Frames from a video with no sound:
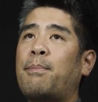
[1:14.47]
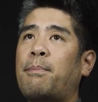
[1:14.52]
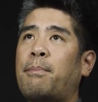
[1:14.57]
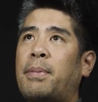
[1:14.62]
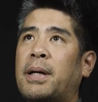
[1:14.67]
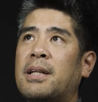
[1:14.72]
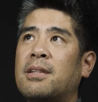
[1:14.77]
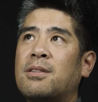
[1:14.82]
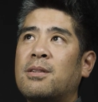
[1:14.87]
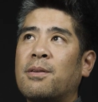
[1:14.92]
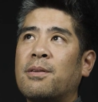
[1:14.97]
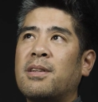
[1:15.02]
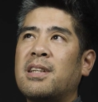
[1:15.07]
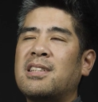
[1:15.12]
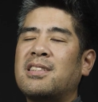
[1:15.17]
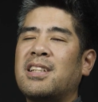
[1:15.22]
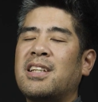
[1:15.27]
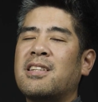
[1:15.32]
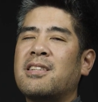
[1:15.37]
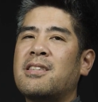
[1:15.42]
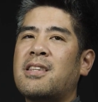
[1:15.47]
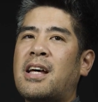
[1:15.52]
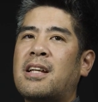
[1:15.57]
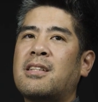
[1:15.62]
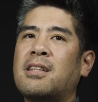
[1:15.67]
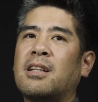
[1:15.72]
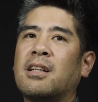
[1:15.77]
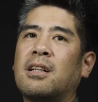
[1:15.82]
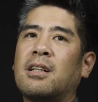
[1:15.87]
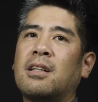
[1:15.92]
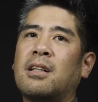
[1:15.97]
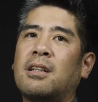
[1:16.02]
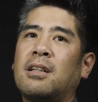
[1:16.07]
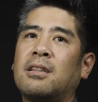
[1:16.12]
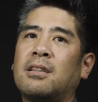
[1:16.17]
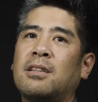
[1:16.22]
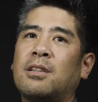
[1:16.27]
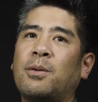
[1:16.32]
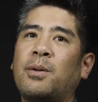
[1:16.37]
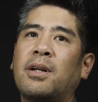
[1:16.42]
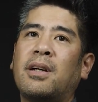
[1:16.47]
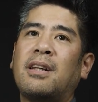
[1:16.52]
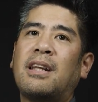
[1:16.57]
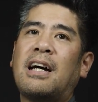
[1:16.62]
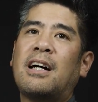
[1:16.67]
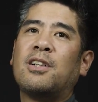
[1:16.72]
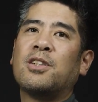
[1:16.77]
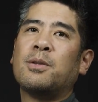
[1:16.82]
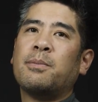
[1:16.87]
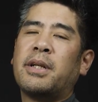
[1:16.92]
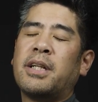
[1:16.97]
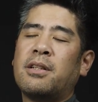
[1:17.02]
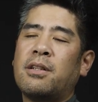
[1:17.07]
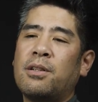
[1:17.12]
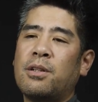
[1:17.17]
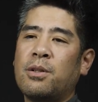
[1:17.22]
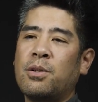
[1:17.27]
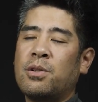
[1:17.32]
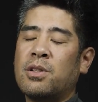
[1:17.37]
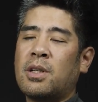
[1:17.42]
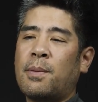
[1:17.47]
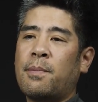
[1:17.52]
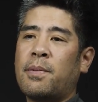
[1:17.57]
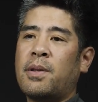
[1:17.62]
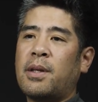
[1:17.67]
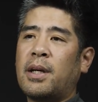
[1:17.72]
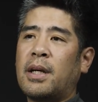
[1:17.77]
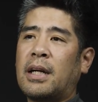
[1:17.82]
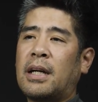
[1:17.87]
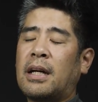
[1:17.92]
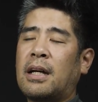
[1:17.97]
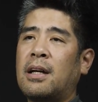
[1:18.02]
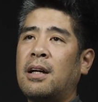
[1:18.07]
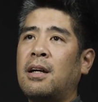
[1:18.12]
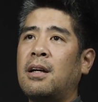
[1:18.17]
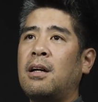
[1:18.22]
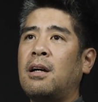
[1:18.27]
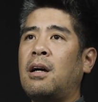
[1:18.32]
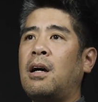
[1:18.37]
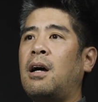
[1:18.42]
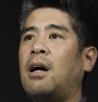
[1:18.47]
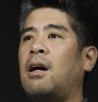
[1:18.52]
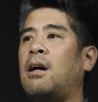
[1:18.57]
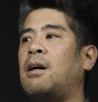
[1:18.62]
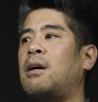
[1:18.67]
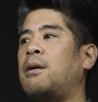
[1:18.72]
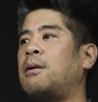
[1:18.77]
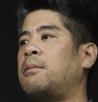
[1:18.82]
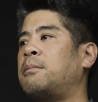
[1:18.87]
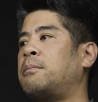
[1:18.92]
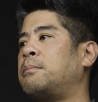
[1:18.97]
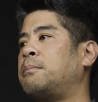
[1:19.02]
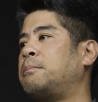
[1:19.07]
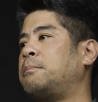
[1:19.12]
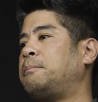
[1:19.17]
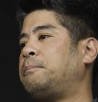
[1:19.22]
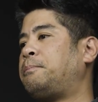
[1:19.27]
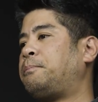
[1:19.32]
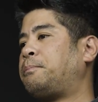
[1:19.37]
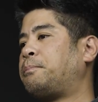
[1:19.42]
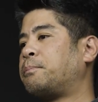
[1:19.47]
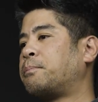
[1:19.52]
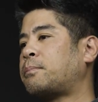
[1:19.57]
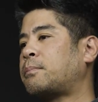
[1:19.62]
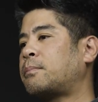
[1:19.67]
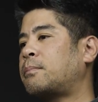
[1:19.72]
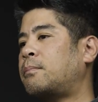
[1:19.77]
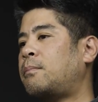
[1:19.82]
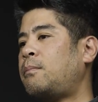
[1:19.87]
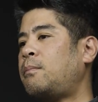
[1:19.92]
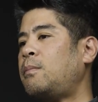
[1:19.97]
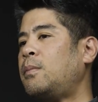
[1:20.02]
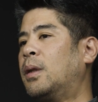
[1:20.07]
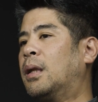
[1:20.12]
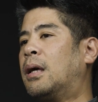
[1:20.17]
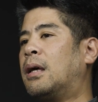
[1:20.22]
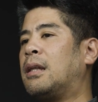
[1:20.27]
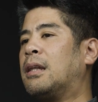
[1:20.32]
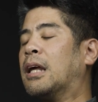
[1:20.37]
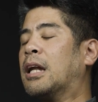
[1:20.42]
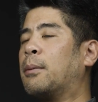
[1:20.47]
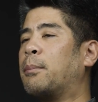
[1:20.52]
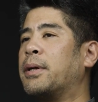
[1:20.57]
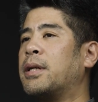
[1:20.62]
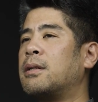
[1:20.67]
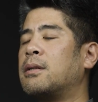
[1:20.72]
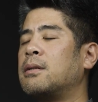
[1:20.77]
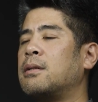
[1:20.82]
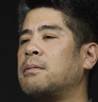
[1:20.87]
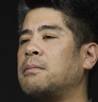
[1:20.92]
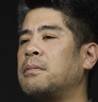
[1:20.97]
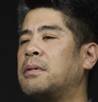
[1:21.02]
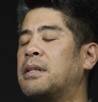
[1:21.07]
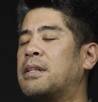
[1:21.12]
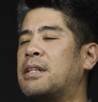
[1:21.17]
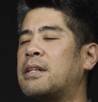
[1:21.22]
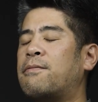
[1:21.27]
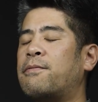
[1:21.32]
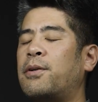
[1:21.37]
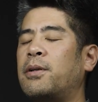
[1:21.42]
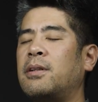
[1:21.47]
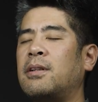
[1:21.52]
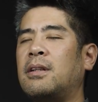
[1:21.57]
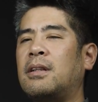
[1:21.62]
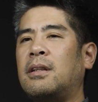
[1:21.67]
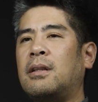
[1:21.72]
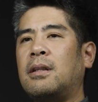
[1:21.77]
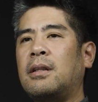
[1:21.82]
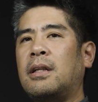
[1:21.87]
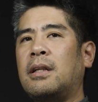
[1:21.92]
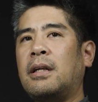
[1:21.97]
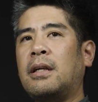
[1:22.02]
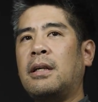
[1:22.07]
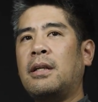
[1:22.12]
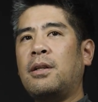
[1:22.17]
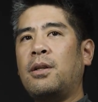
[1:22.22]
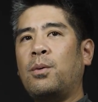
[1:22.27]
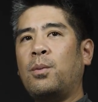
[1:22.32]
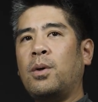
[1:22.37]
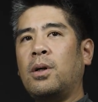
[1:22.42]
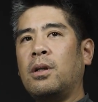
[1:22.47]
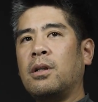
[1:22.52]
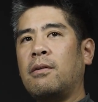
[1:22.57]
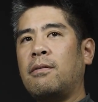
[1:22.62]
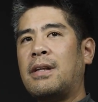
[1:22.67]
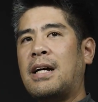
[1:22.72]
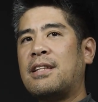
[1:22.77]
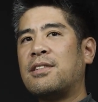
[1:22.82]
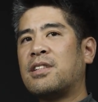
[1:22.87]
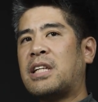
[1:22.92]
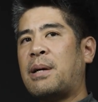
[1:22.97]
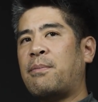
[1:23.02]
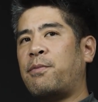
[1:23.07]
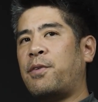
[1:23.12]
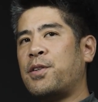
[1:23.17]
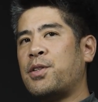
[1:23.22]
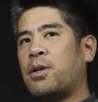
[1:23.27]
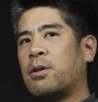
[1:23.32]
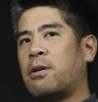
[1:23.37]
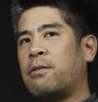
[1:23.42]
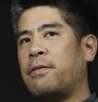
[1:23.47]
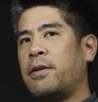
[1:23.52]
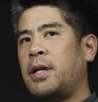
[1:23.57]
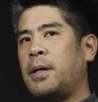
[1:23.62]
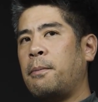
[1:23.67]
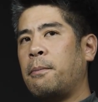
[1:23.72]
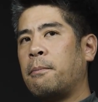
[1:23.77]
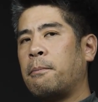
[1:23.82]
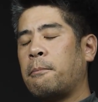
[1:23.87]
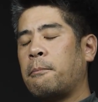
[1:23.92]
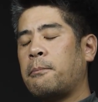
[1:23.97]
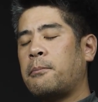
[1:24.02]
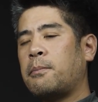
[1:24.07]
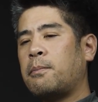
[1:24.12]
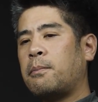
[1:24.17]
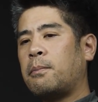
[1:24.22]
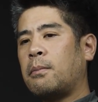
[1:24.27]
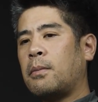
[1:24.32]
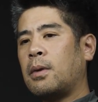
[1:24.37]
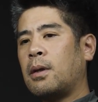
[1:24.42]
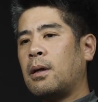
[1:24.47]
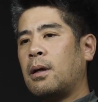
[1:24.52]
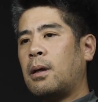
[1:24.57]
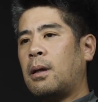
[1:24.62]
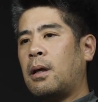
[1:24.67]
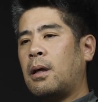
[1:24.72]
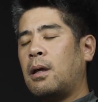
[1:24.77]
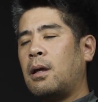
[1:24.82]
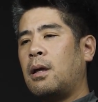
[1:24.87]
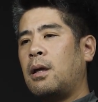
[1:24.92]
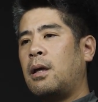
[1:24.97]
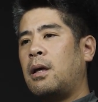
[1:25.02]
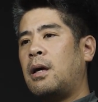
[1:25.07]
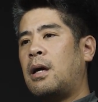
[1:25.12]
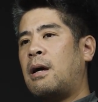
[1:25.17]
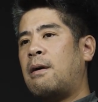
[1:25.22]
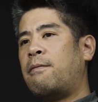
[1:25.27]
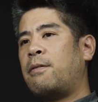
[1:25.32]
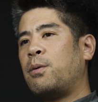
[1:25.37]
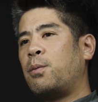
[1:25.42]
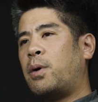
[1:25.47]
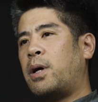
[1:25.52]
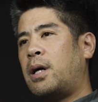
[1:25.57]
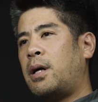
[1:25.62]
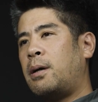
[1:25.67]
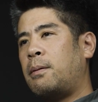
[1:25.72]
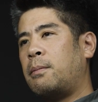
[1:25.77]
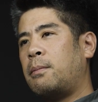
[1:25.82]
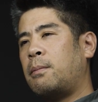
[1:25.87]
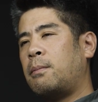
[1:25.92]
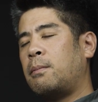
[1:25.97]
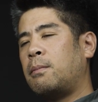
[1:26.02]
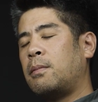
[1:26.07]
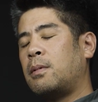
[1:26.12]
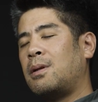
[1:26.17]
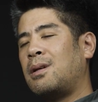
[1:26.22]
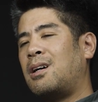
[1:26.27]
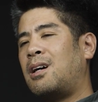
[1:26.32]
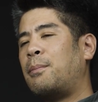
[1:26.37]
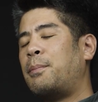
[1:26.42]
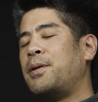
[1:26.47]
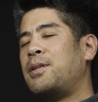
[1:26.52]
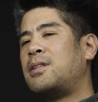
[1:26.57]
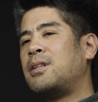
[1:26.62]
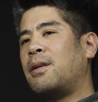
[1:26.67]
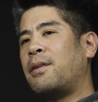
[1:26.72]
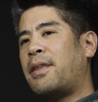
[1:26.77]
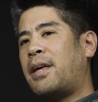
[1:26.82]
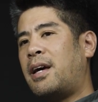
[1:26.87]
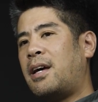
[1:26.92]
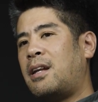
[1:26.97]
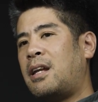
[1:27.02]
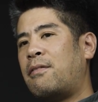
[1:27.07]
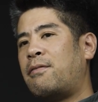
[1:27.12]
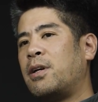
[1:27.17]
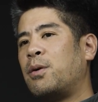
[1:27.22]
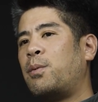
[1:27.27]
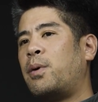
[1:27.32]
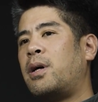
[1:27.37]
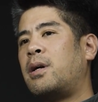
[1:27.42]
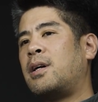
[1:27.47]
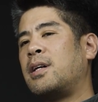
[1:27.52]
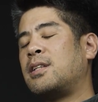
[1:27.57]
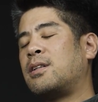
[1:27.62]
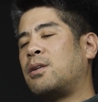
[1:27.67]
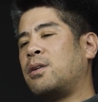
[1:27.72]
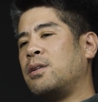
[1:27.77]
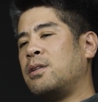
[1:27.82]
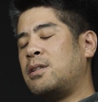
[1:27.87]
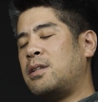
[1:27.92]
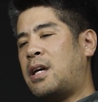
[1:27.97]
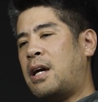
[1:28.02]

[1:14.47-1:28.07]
this aesthetic. So it allows me to do something a little bit different in the world of landscape photography. Everywhere, up until then, everywhere I could